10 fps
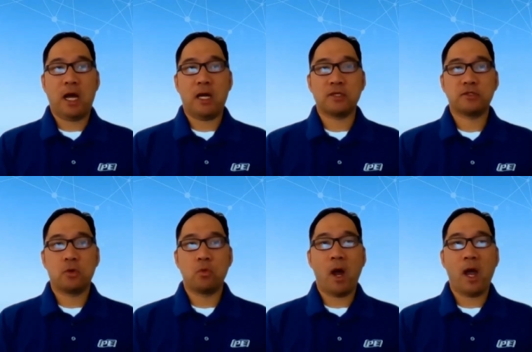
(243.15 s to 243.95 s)
are
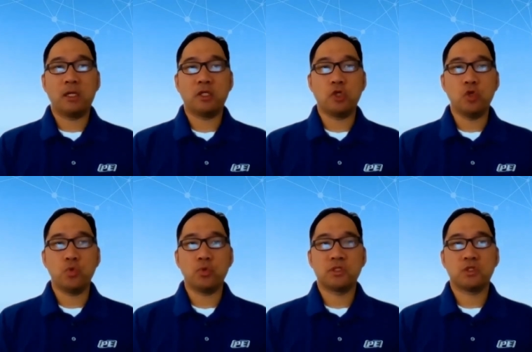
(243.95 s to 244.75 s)
so widely
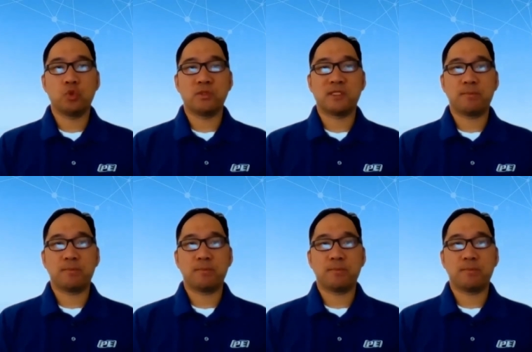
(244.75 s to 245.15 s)
used to